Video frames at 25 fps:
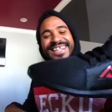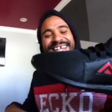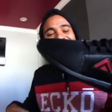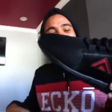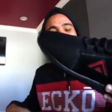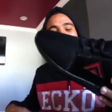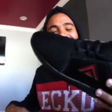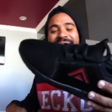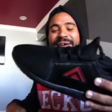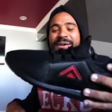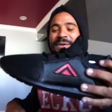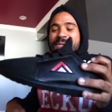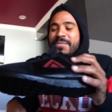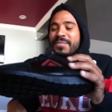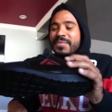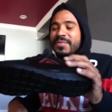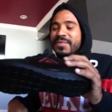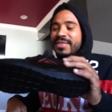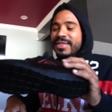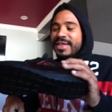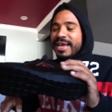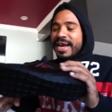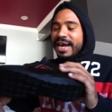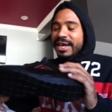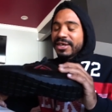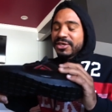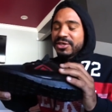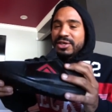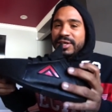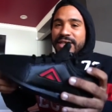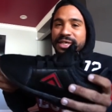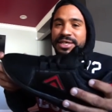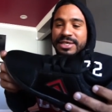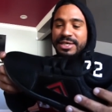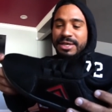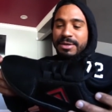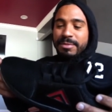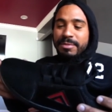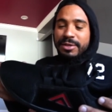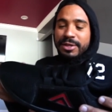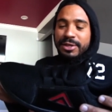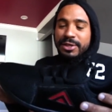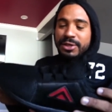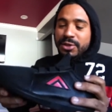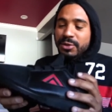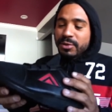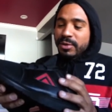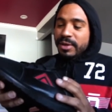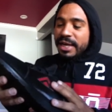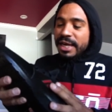the they're actually similar
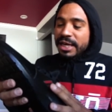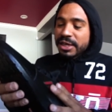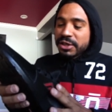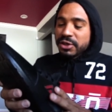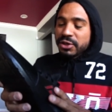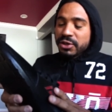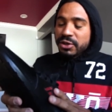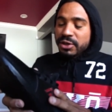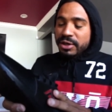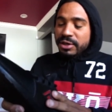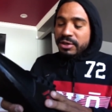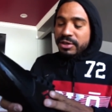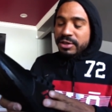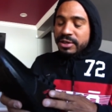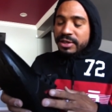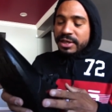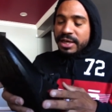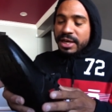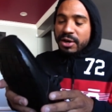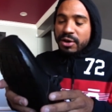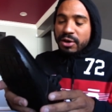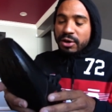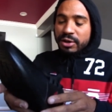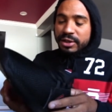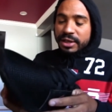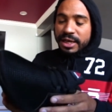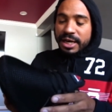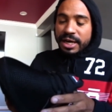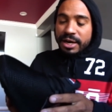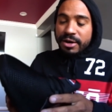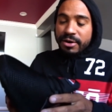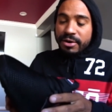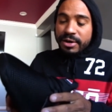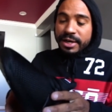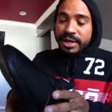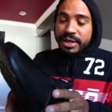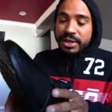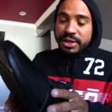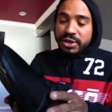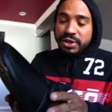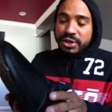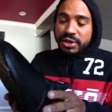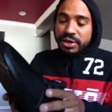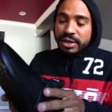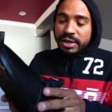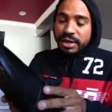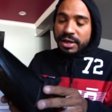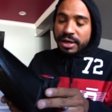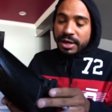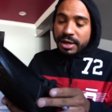to an action show skate called the
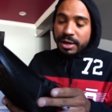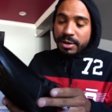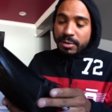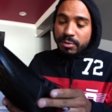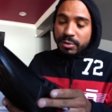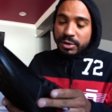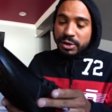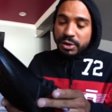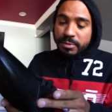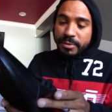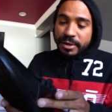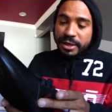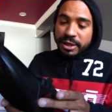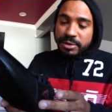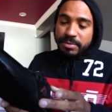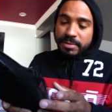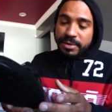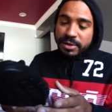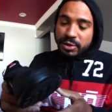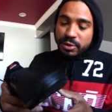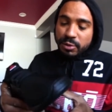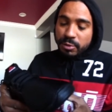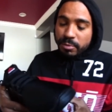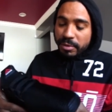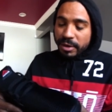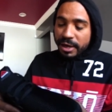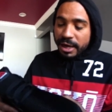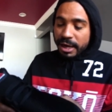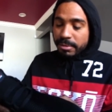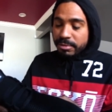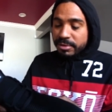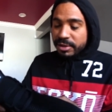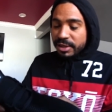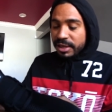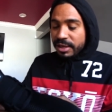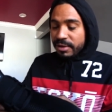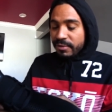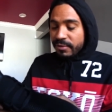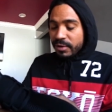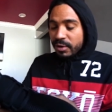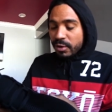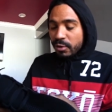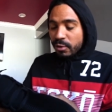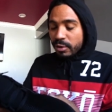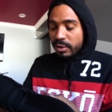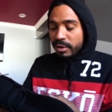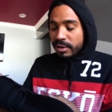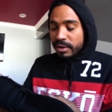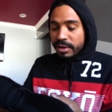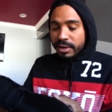Heritage, um, which makes me super hyped to even
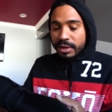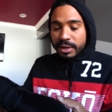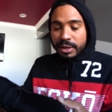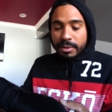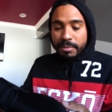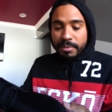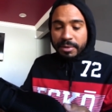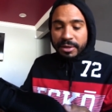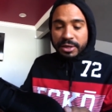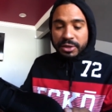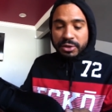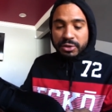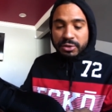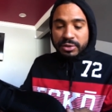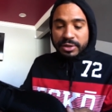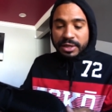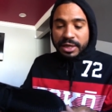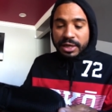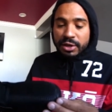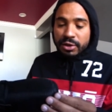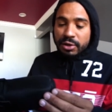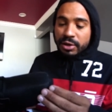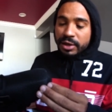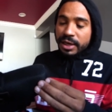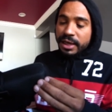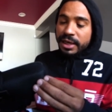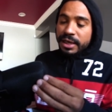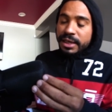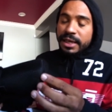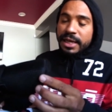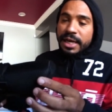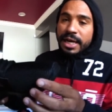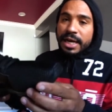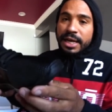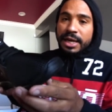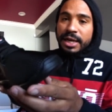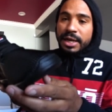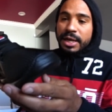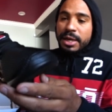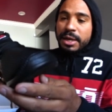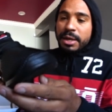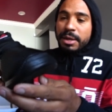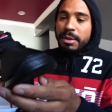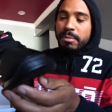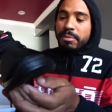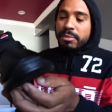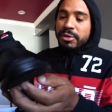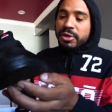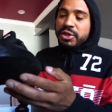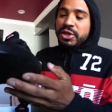own another pair of shoes that look like that.
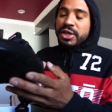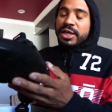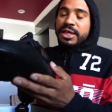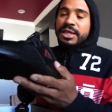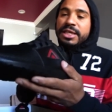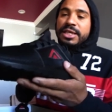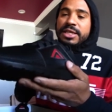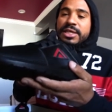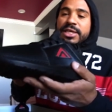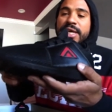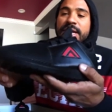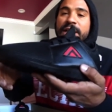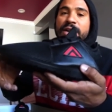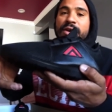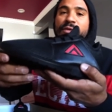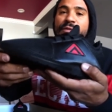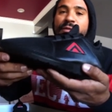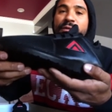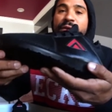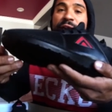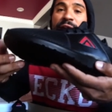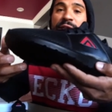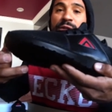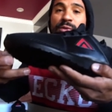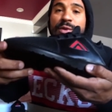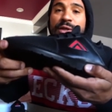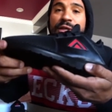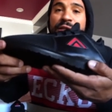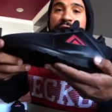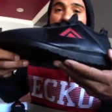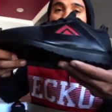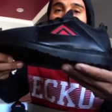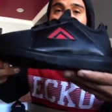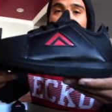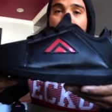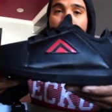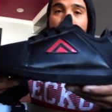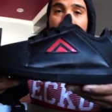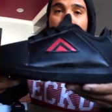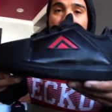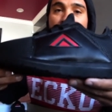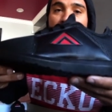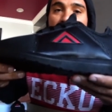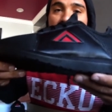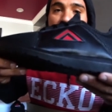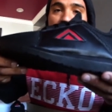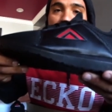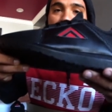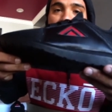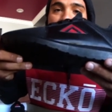But check these out. If you guys want to support,
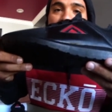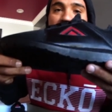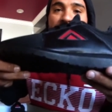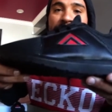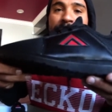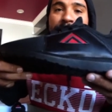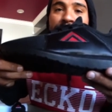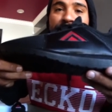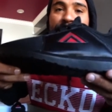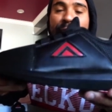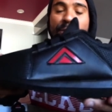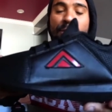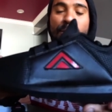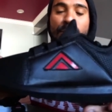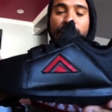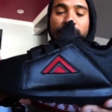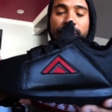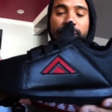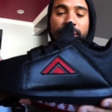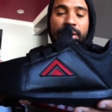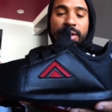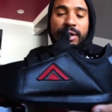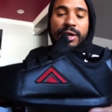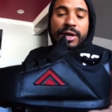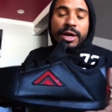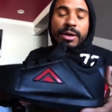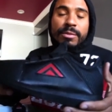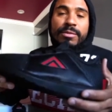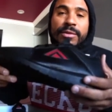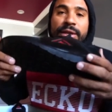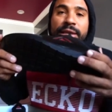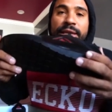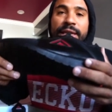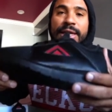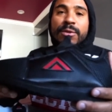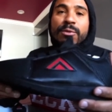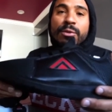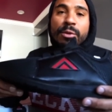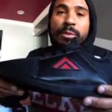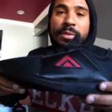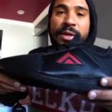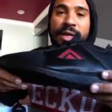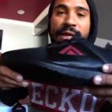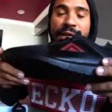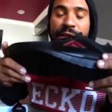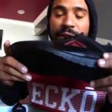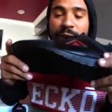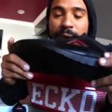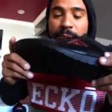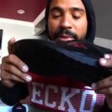it's adamsfootwear.com. The link will
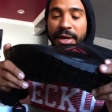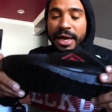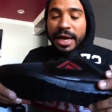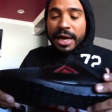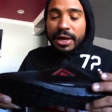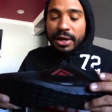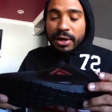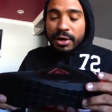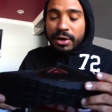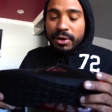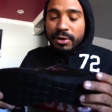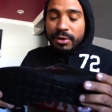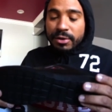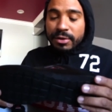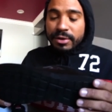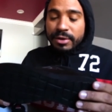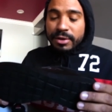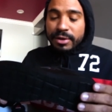be in the bio.